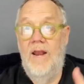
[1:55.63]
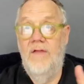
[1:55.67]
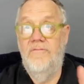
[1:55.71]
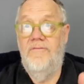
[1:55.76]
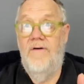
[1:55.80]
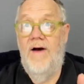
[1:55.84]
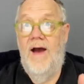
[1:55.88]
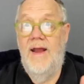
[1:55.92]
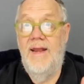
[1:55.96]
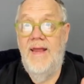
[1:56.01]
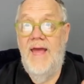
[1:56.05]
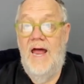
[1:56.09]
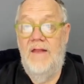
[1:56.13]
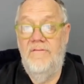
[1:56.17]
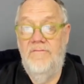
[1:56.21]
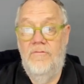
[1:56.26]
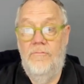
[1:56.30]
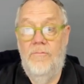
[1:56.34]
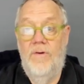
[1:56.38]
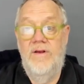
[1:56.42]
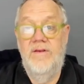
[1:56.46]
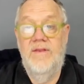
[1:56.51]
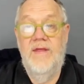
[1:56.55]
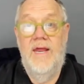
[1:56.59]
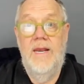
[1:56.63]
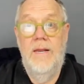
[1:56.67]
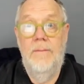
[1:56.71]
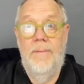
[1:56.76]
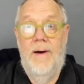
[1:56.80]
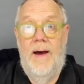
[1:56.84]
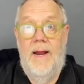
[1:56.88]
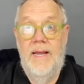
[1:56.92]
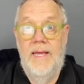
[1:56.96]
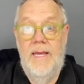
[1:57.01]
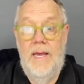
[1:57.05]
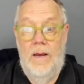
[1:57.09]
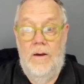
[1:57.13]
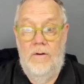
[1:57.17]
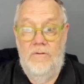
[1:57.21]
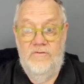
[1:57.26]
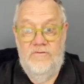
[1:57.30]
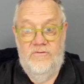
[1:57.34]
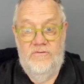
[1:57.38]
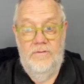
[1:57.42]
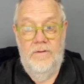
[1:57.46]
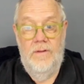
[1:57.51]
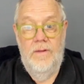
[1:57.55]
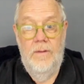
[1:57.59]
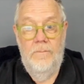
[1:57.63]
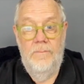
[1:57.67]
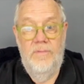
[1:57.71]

to find out if it went to anybody else